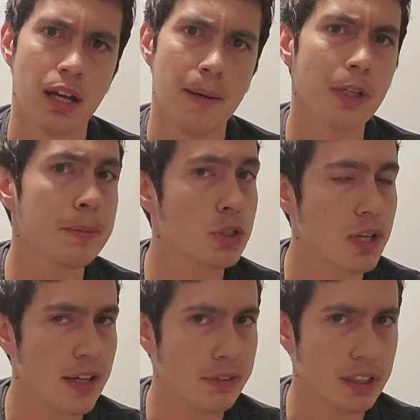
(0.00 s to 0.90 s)
I'm going to be
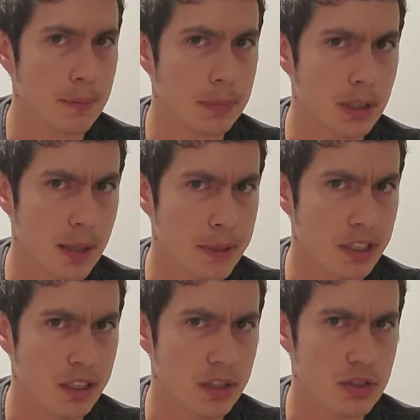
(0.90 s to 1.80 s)
traveling upcoming
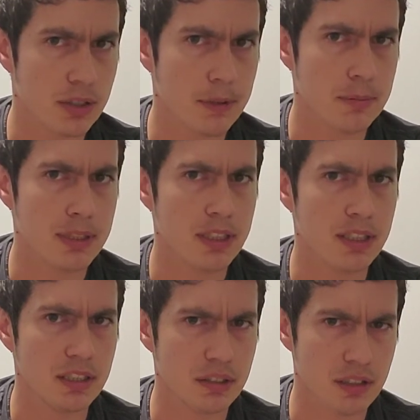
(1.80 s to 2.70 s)
here, so I'm going to
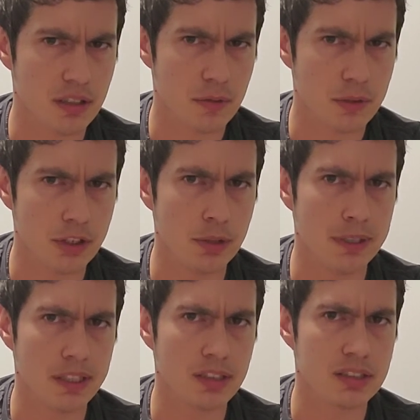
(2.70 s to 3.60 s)
be
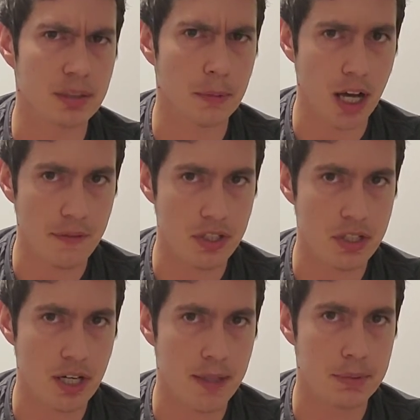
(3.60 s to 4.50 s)
reviewing some coffee
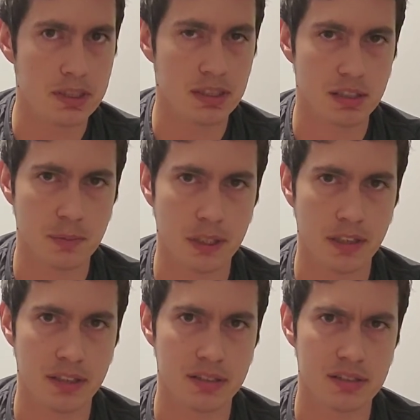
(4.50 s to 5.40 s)
shops as well
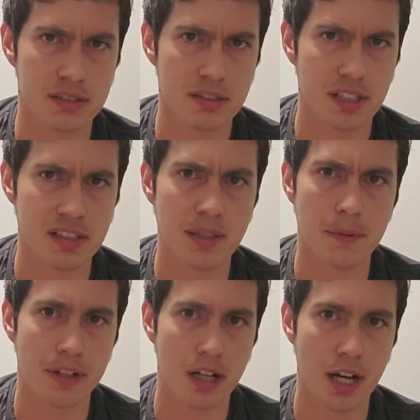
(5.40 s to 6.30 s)
as some
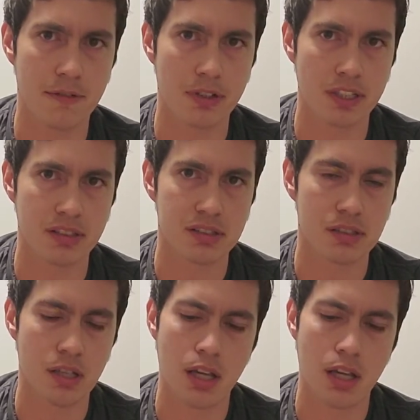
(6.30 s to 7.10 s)
of their offerings.